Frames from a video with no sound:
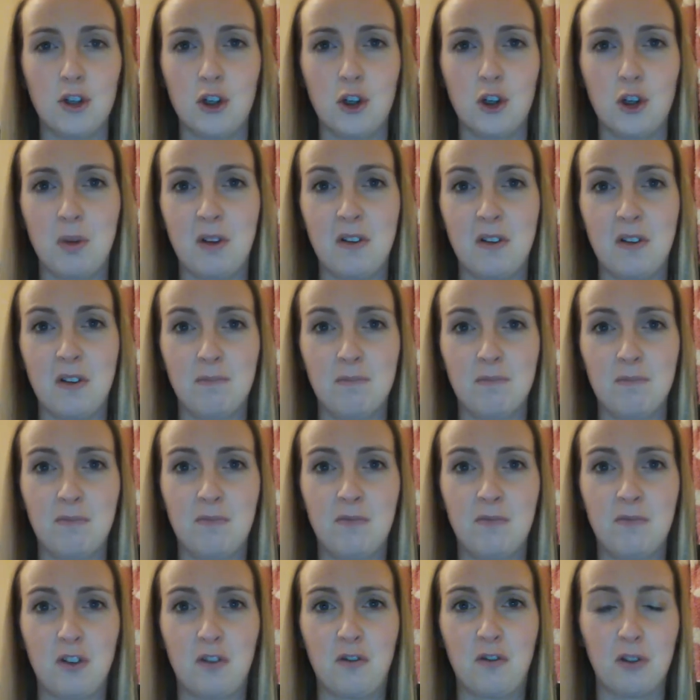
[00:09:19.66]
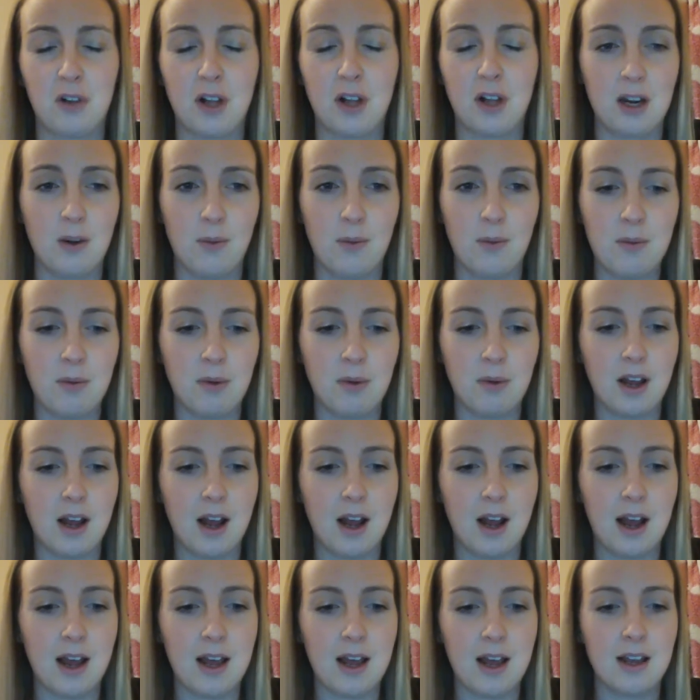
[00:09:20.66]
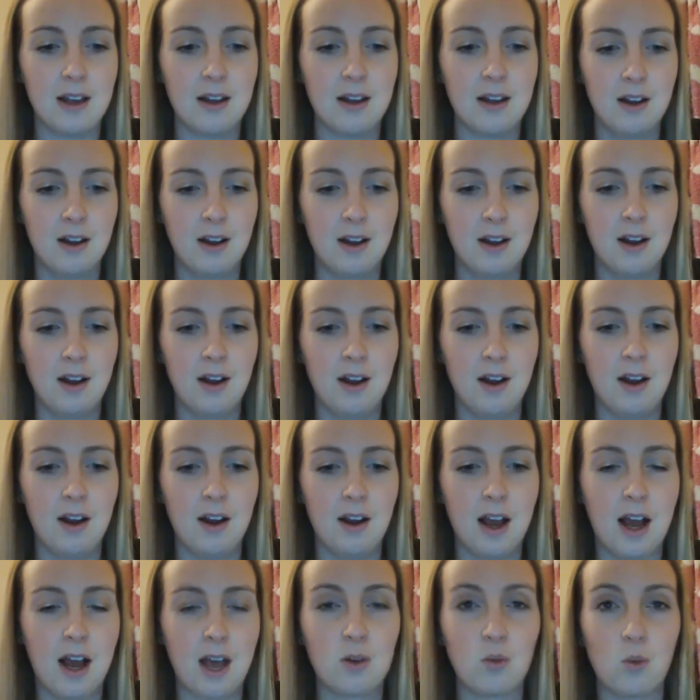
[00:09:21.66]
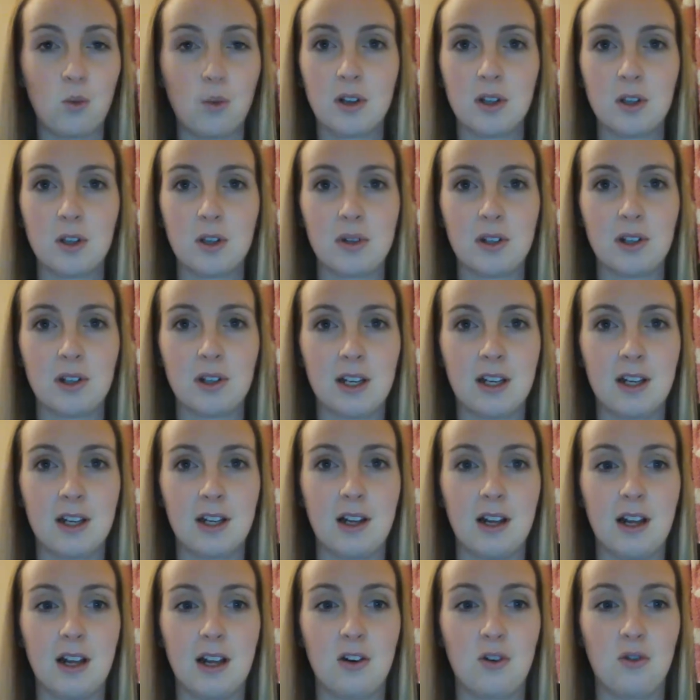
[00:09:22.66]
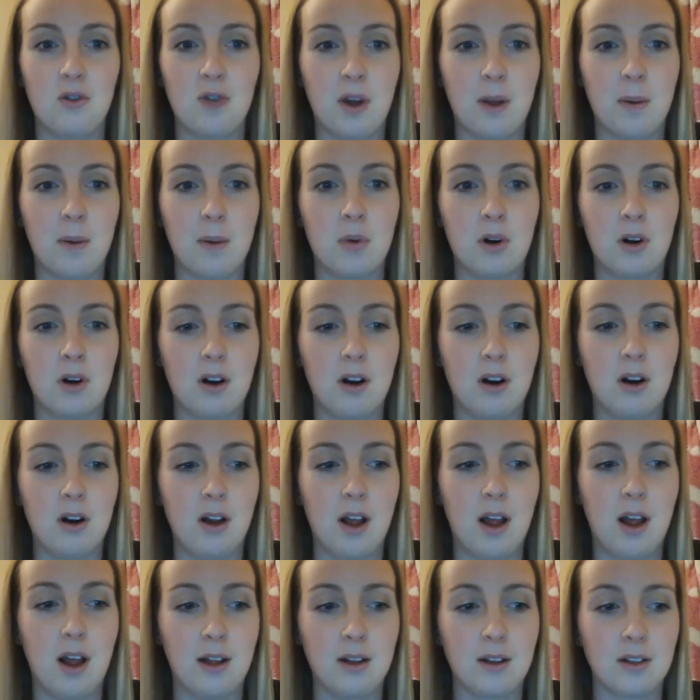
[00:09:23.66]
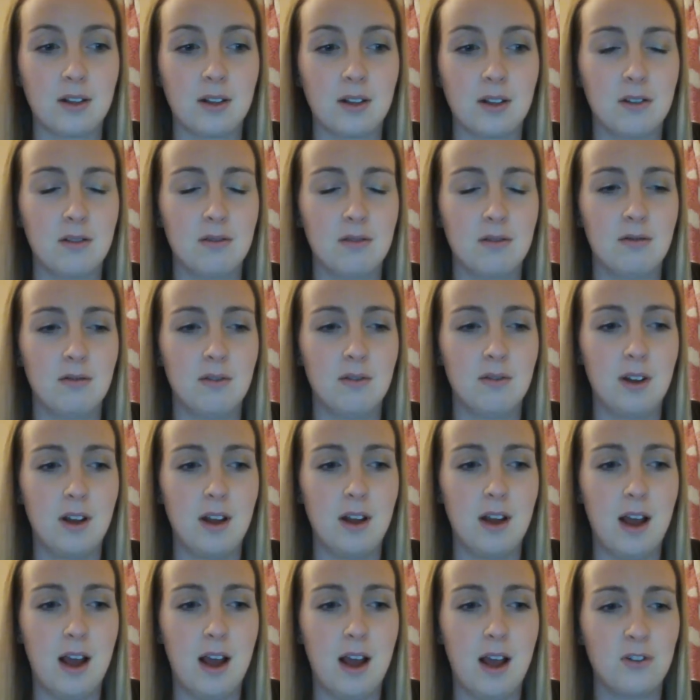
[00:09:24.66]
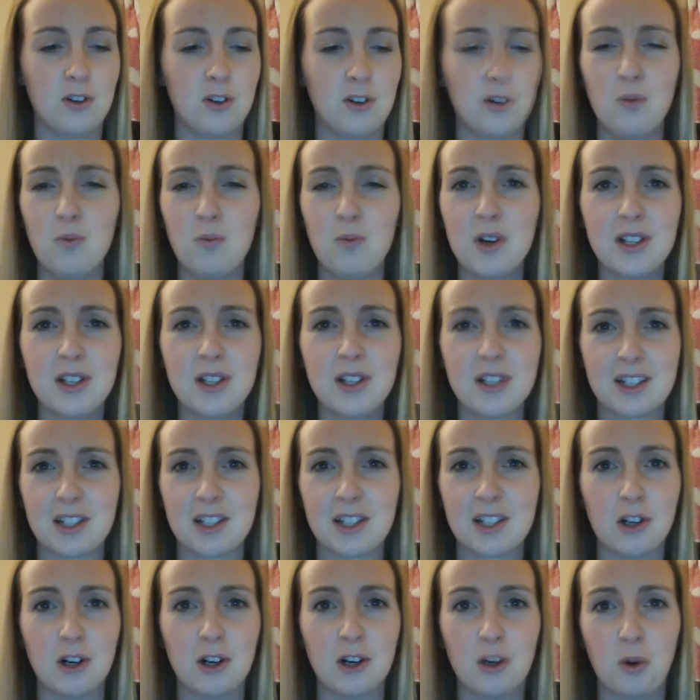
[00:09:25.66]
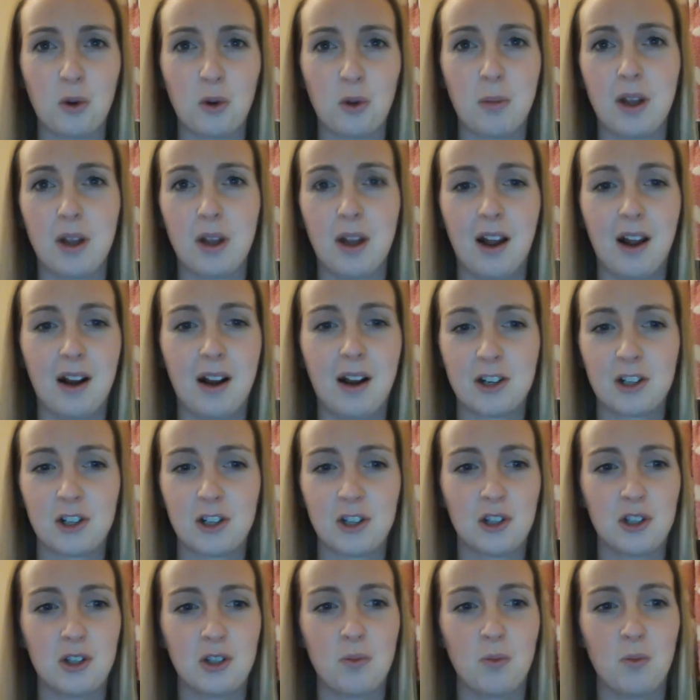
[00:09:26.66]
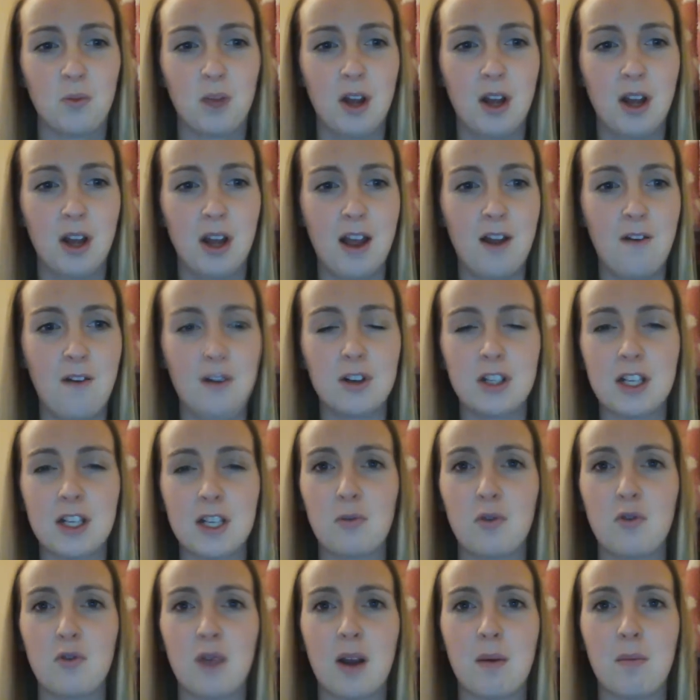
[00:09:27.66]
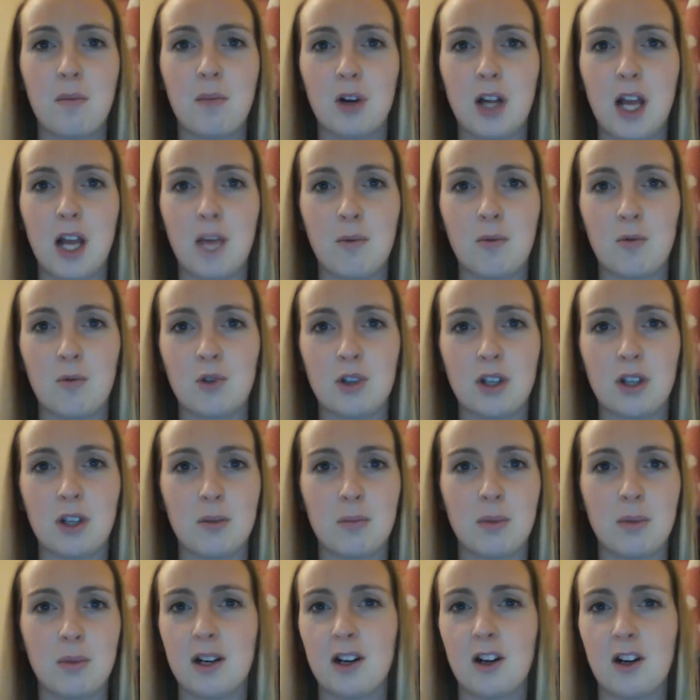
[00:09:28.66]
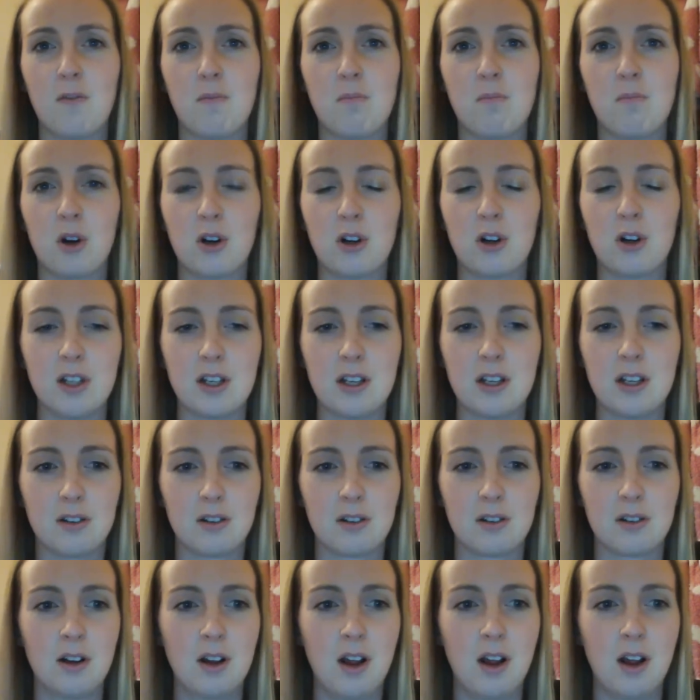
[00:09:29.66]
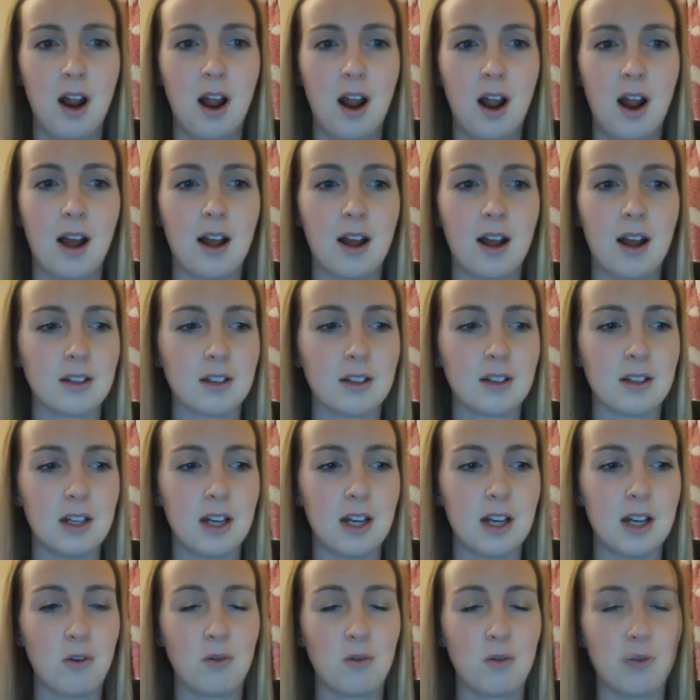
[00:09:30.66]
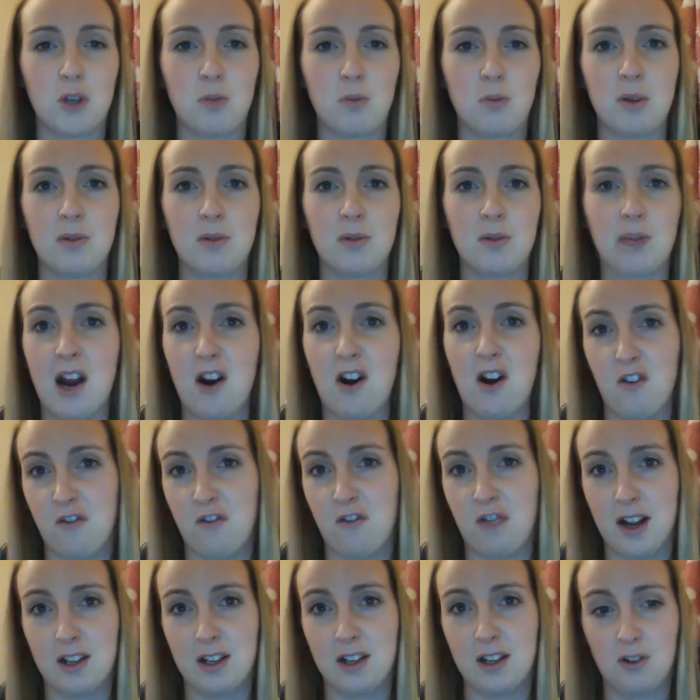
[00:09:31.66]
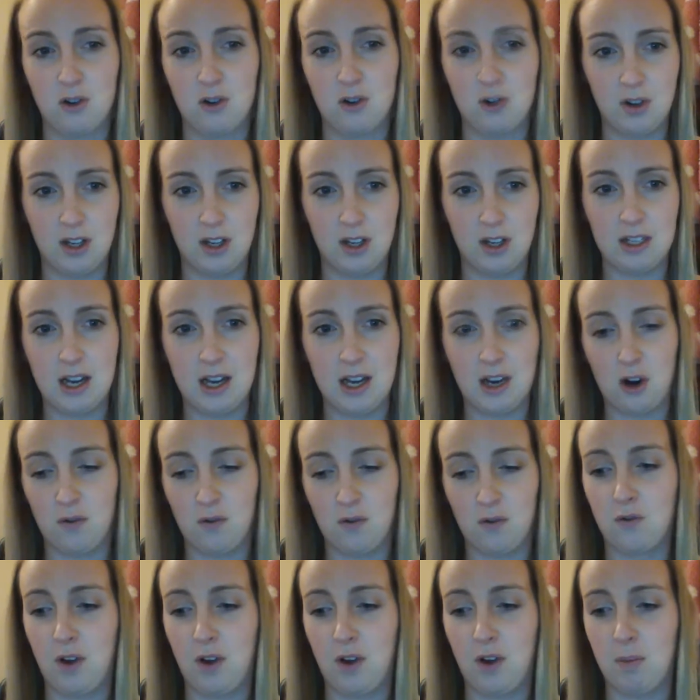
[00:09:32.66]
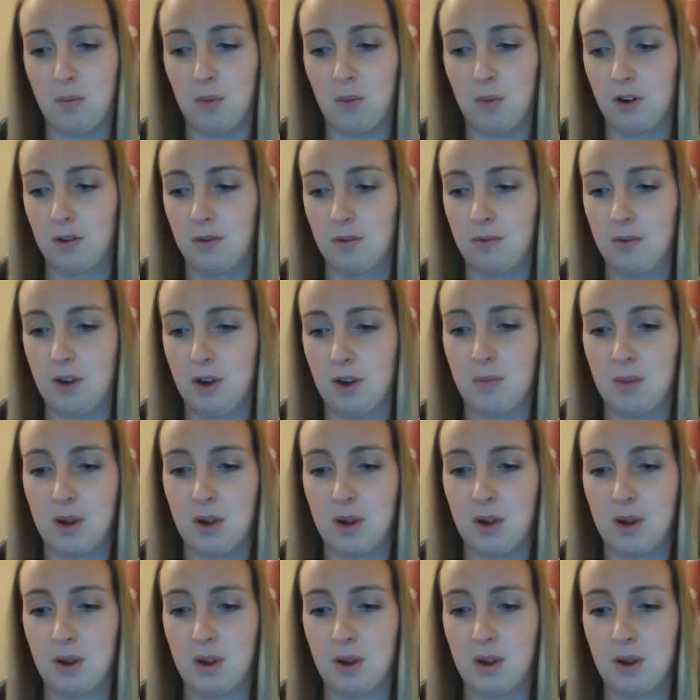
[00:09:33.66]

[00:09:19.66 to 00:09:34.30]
should be fearful anyway, but I had once been sick in November, and for some reason it stuck with me, and I just, every time November came, it was like the beginning of bug season, and I would just be terrified through the entire of November.